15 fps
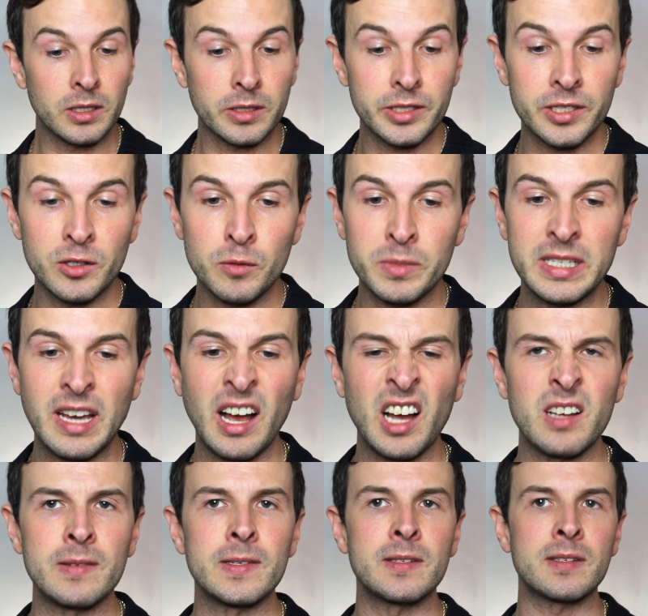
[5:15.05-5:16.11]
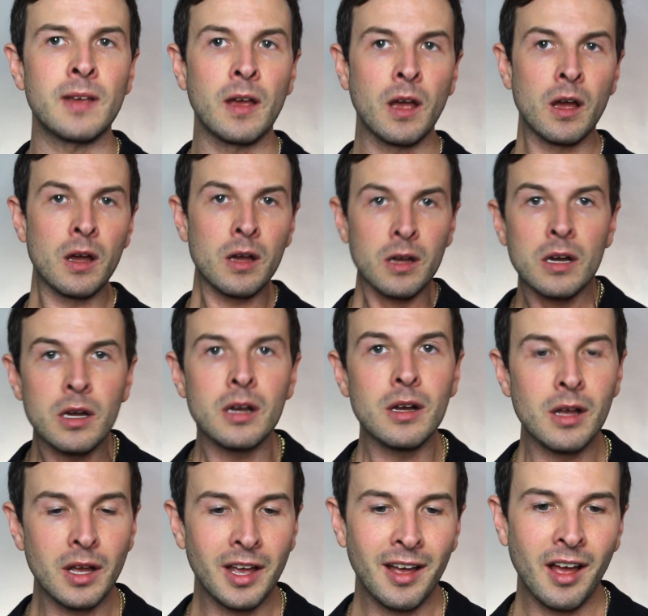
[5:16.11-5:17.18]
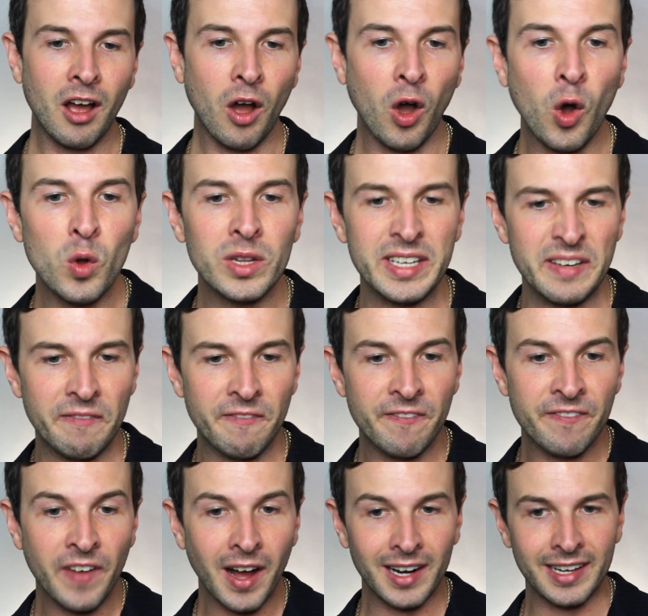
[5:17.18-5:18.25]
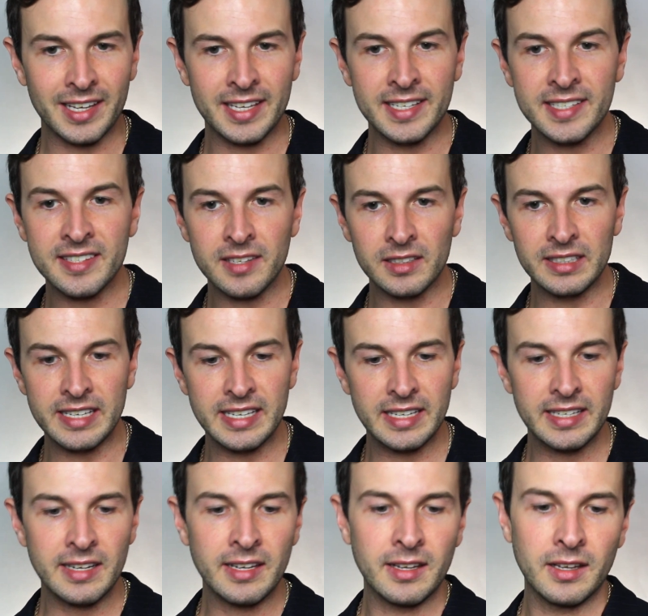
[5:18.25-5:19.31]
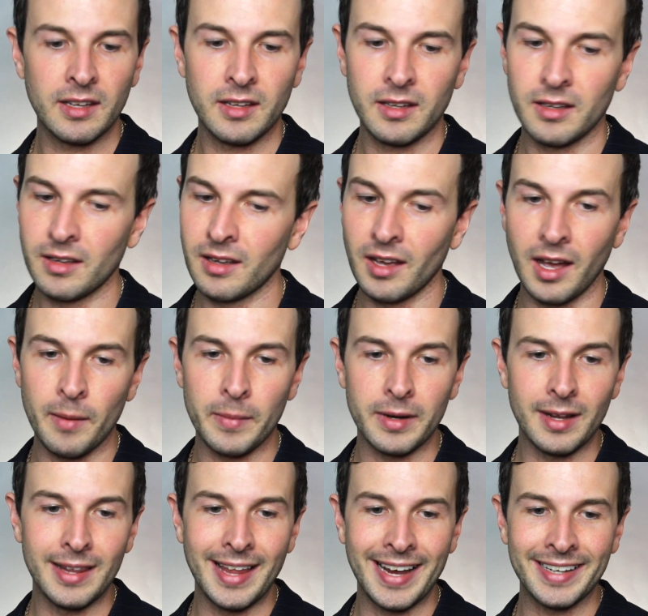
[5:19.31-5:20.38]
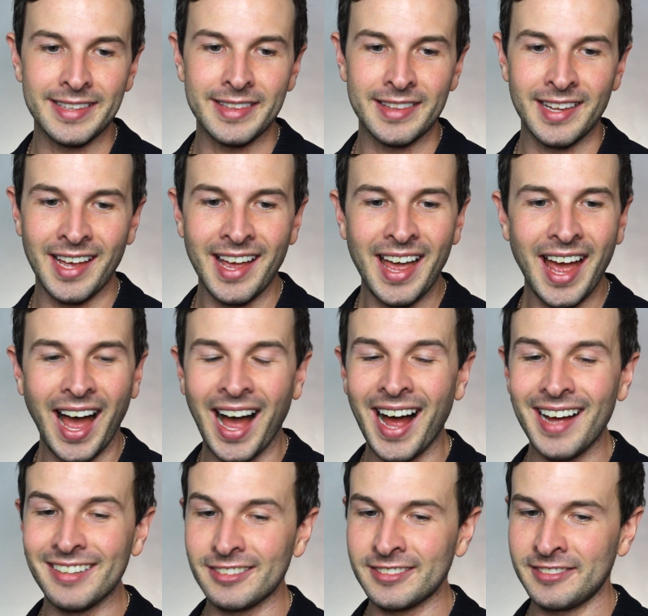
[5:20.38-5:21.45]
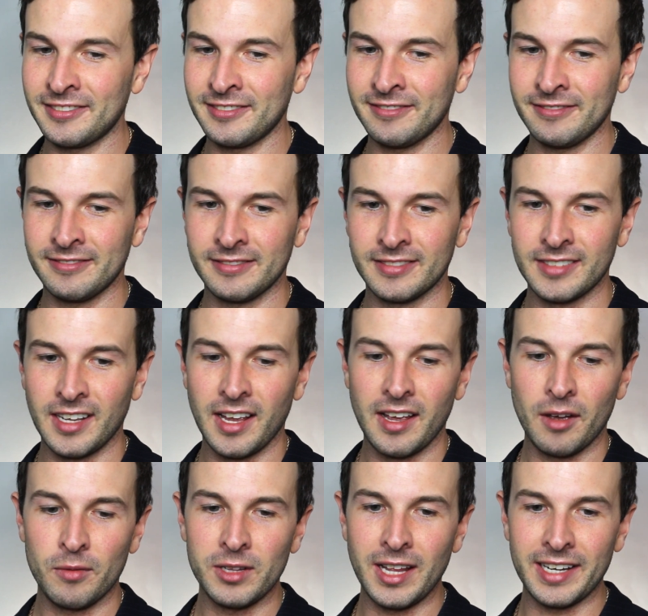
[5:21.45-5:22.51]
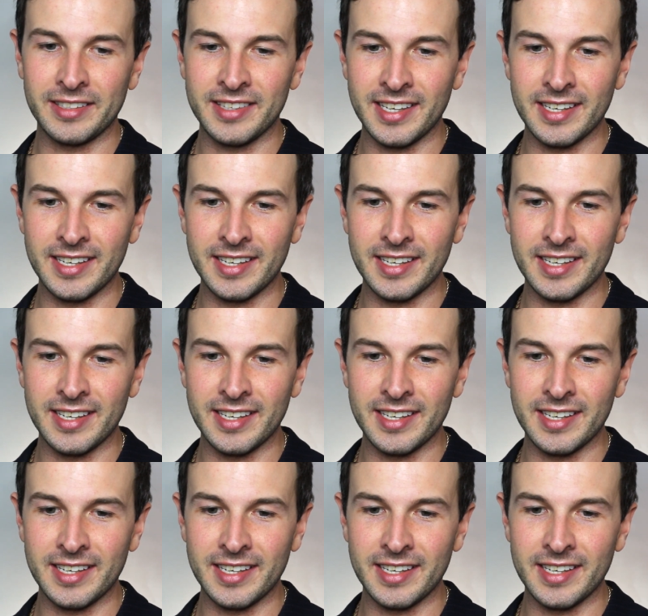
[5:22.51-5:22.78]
learn to because holy fuck, he's the lead. I'm gonna like, I'm gonna like